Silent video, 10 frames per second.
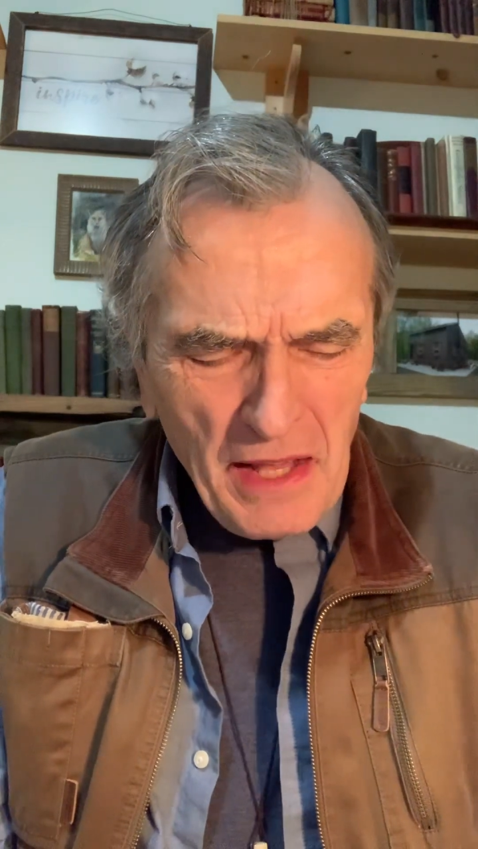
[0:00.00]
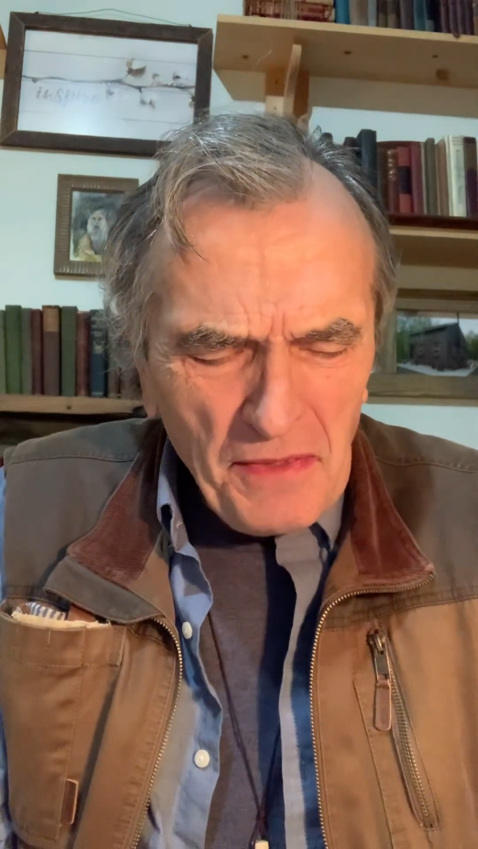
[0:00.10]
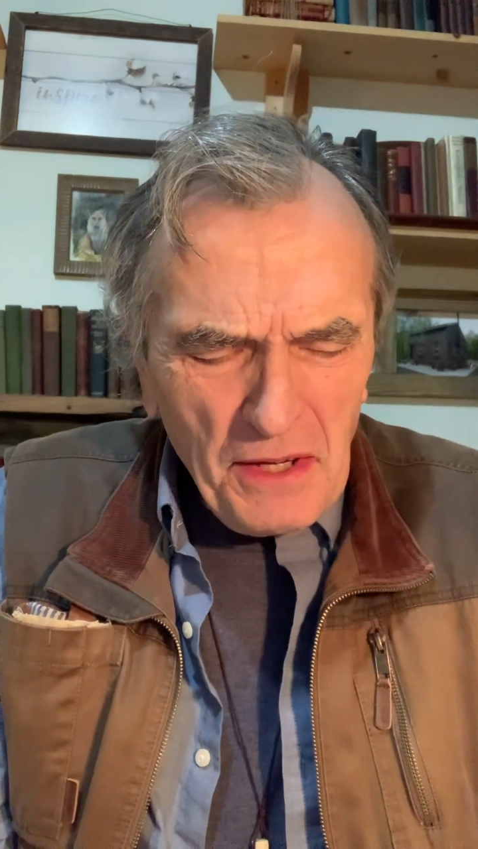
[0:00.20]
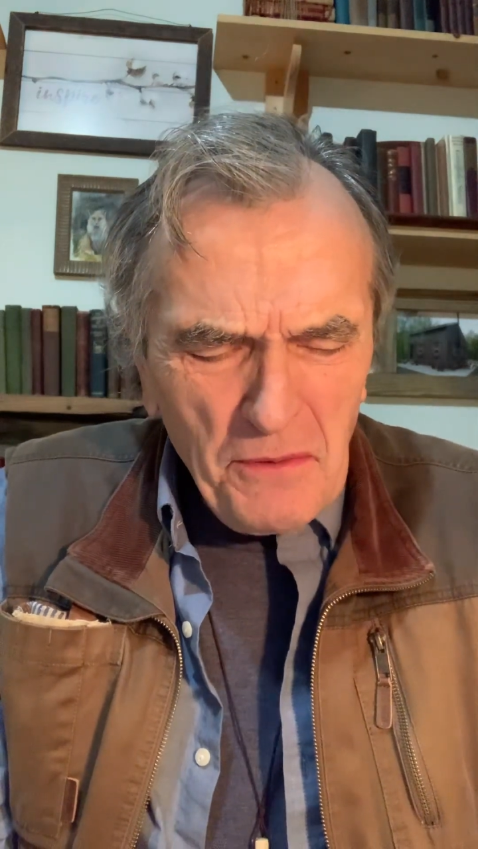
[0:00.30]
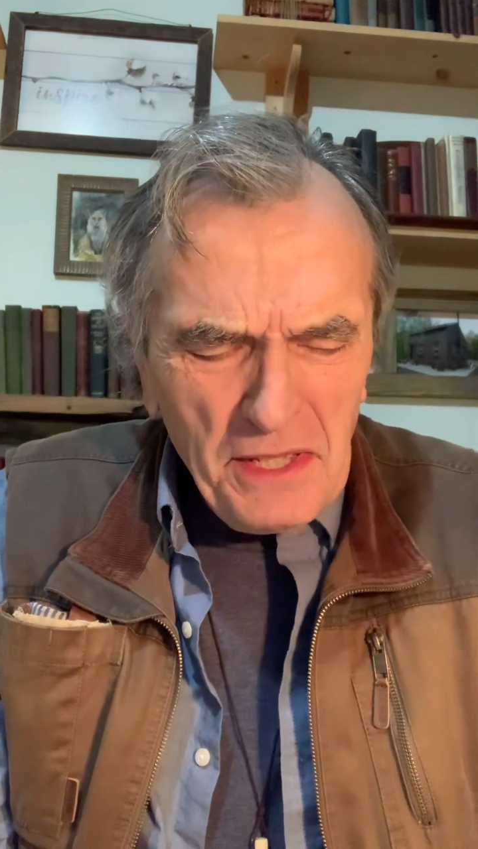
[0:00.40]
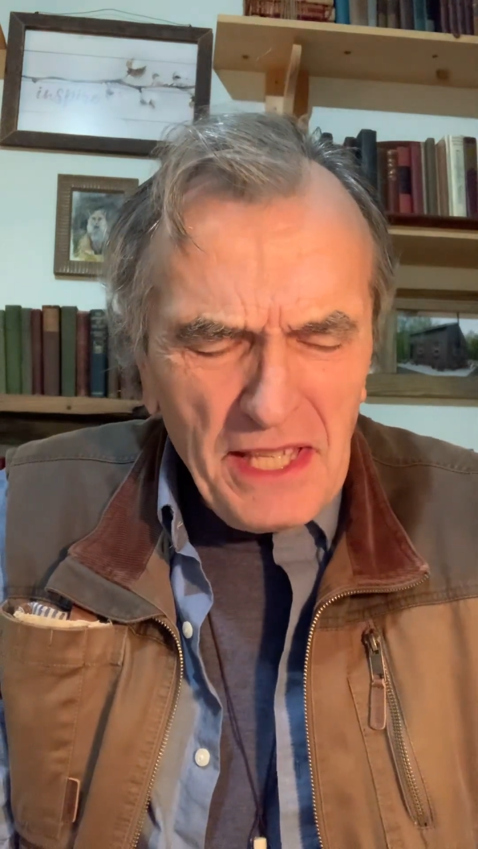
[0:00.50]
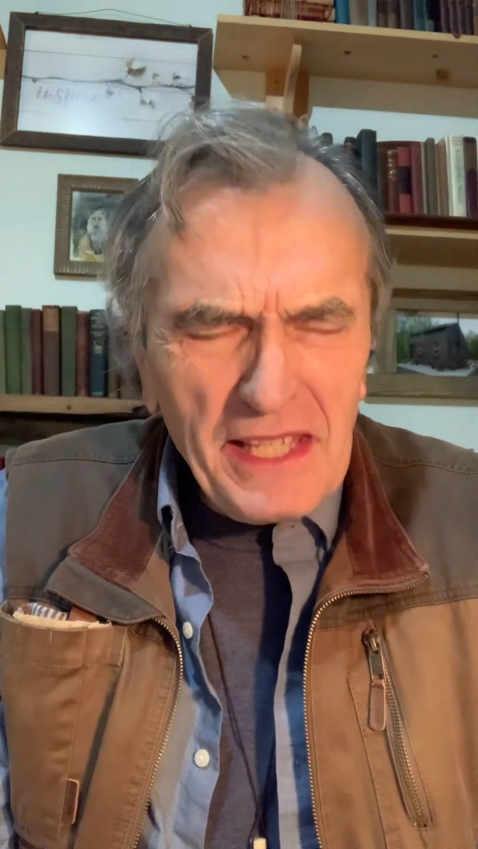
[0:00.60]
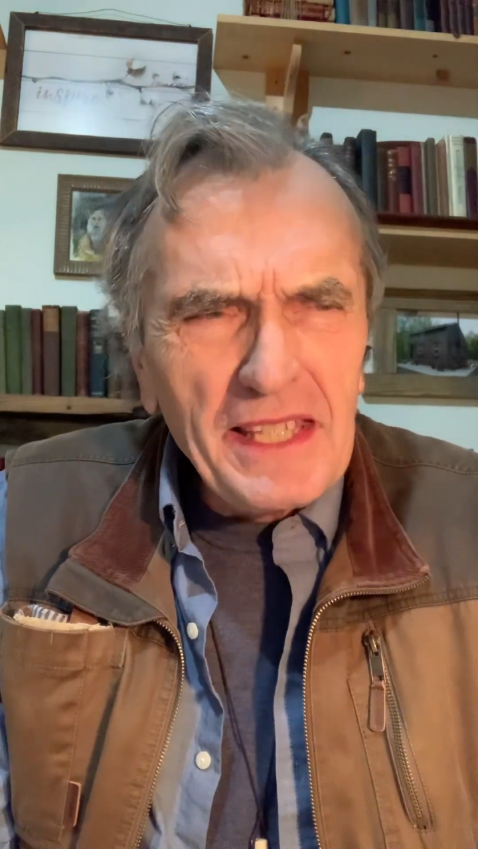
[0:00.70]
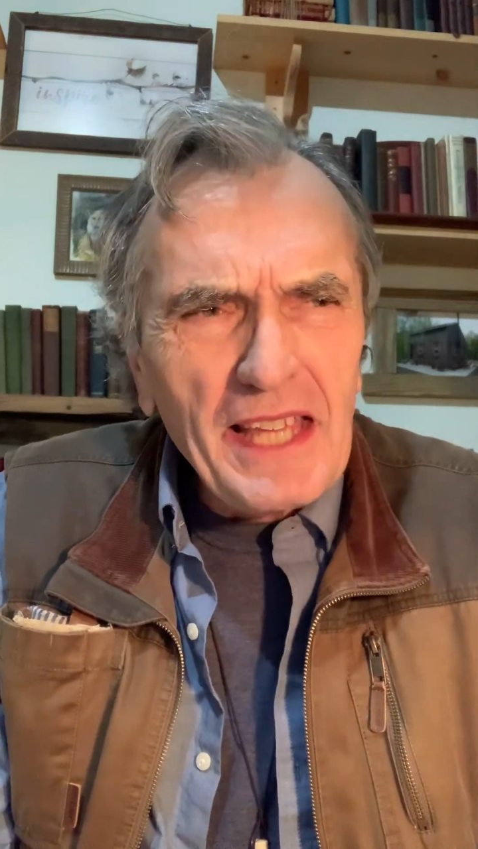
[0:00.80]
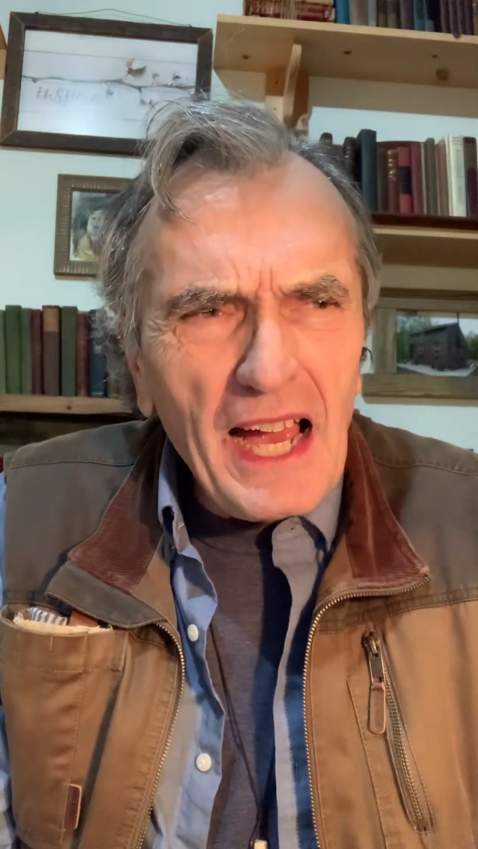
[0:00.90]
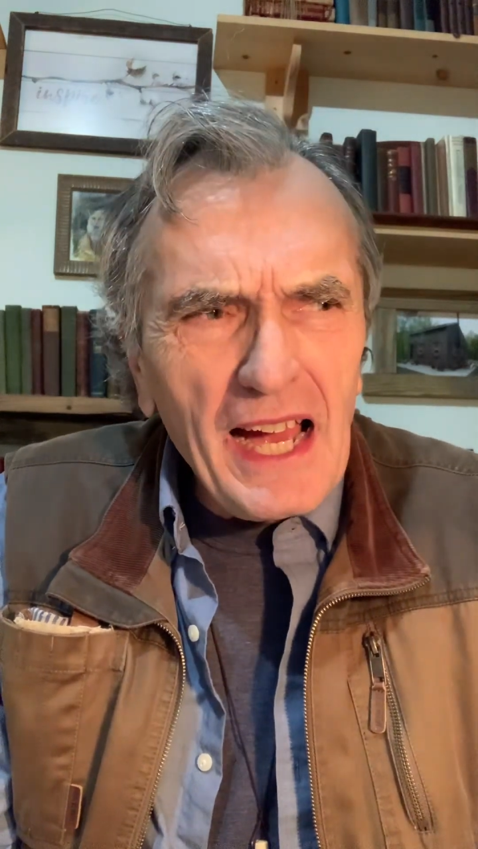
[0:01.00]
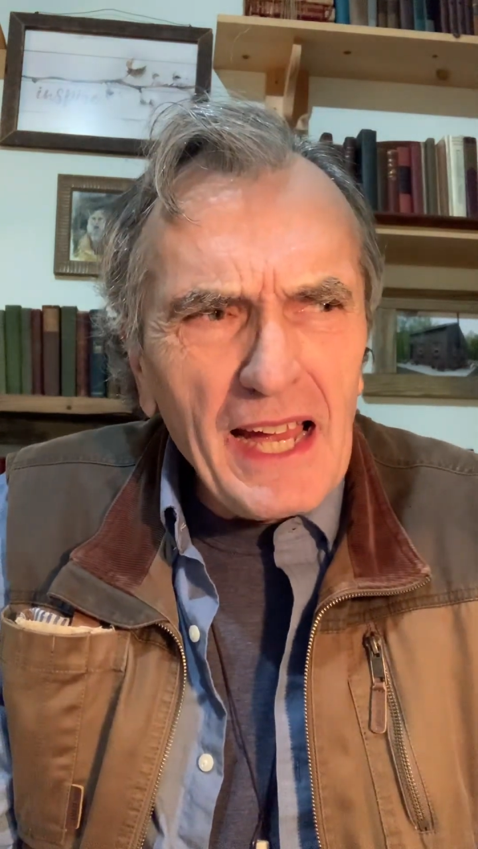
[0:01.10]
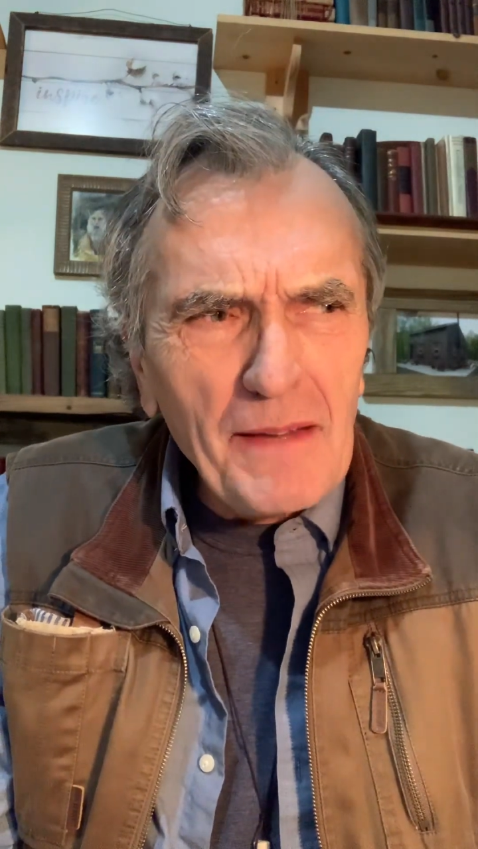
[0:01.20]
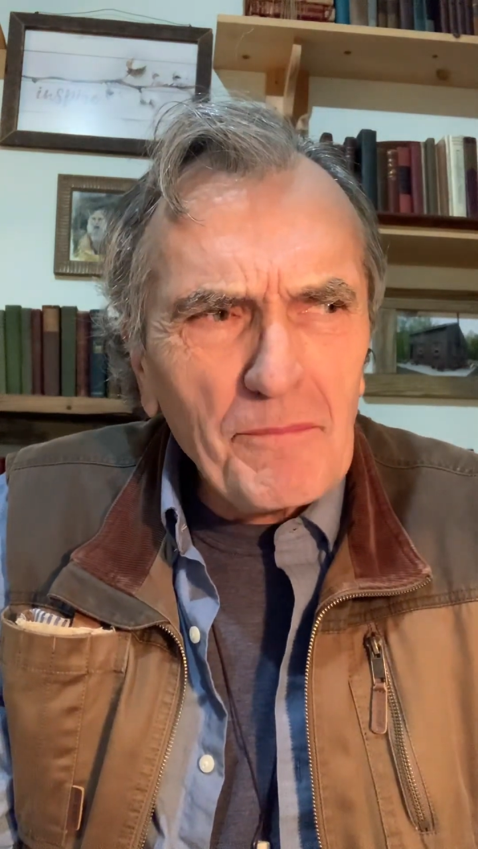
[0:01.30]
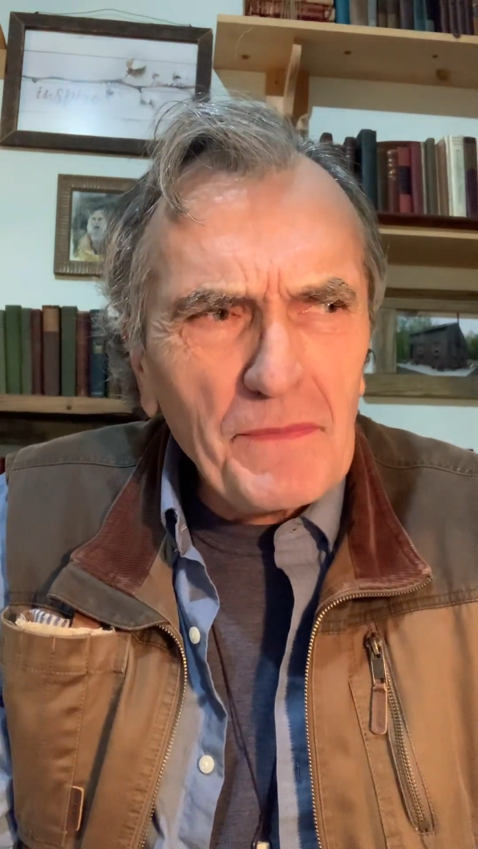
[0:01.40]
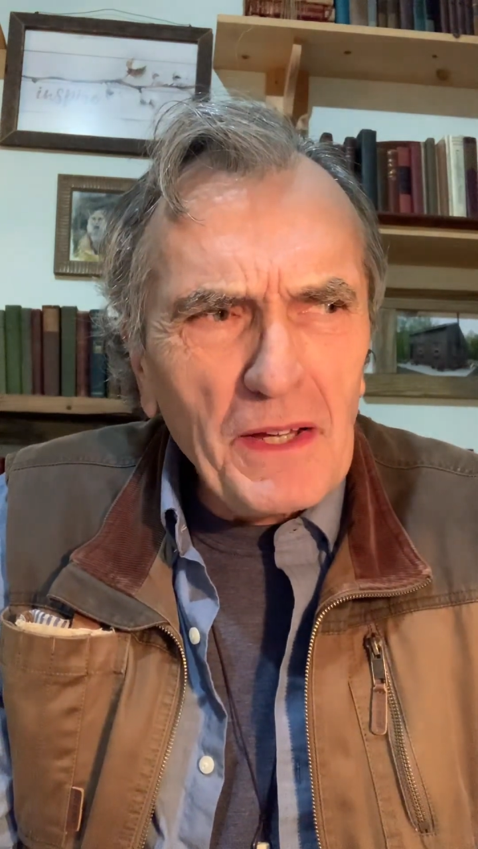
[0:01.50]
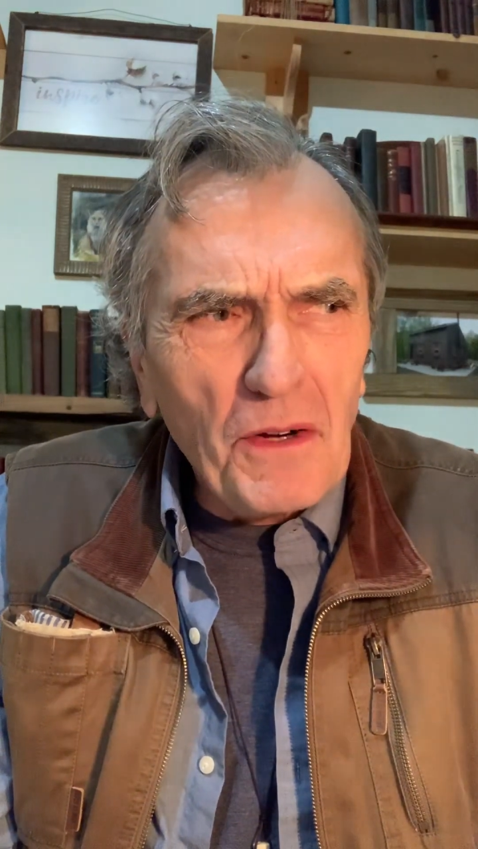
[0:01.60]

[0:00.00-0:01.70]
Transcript: There was this time